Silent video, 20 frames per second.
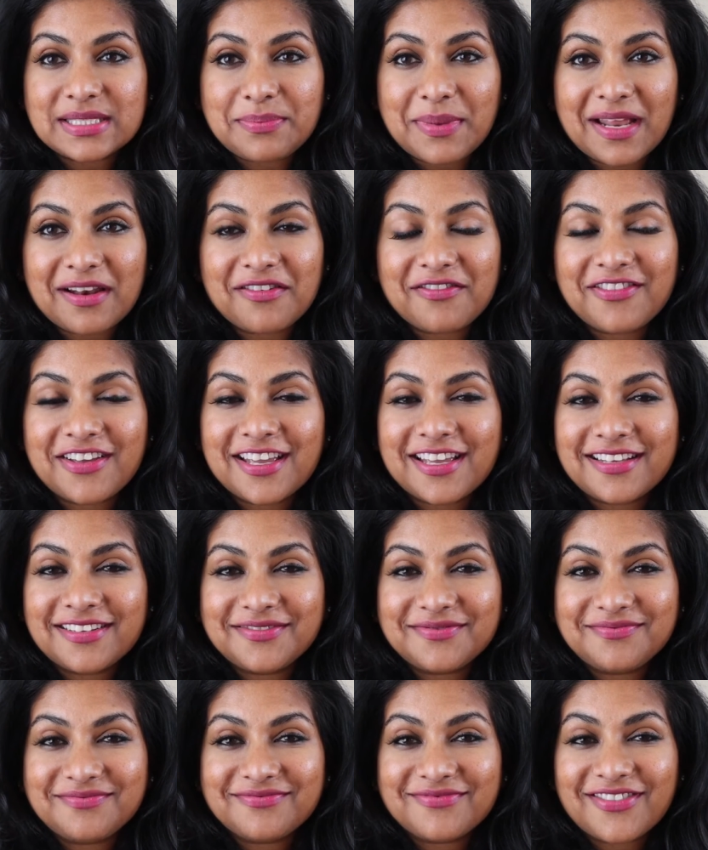benefit.
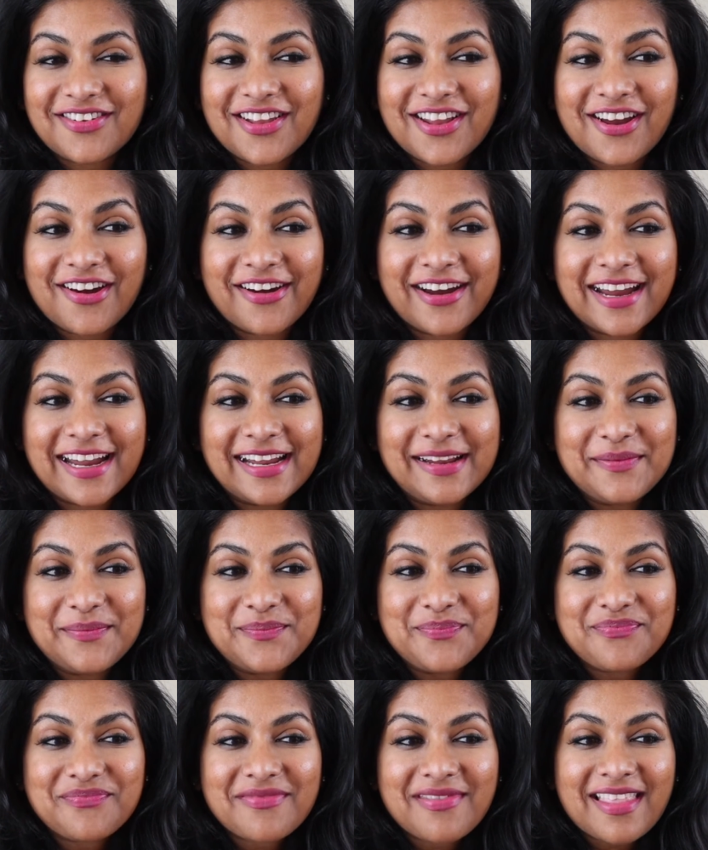All right.
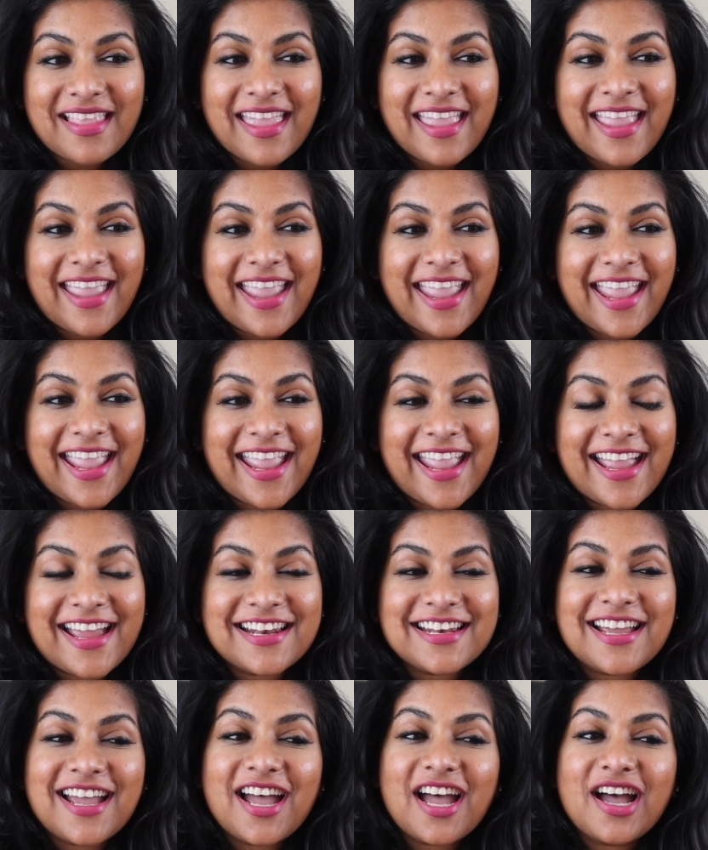
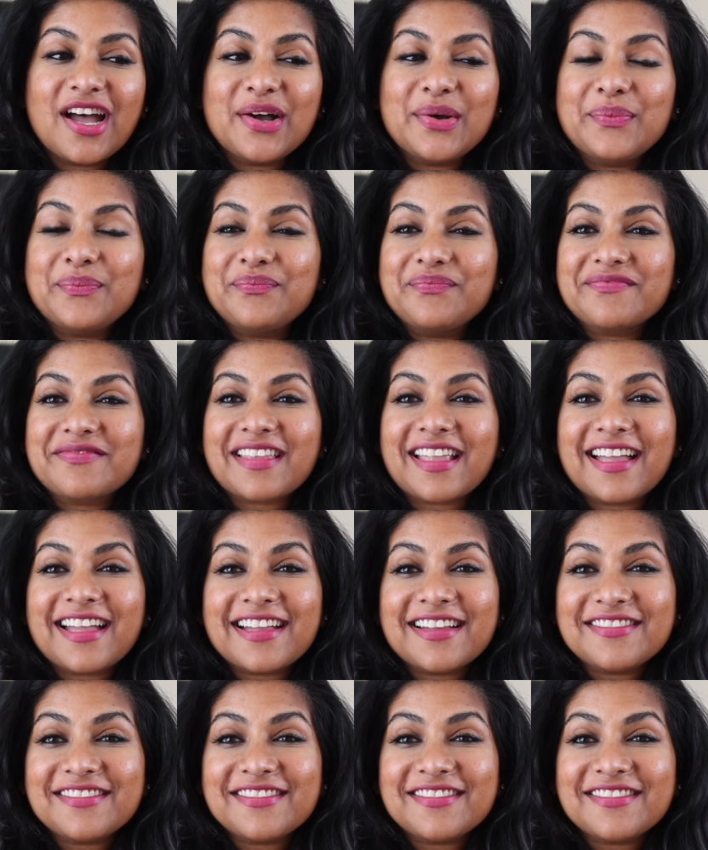And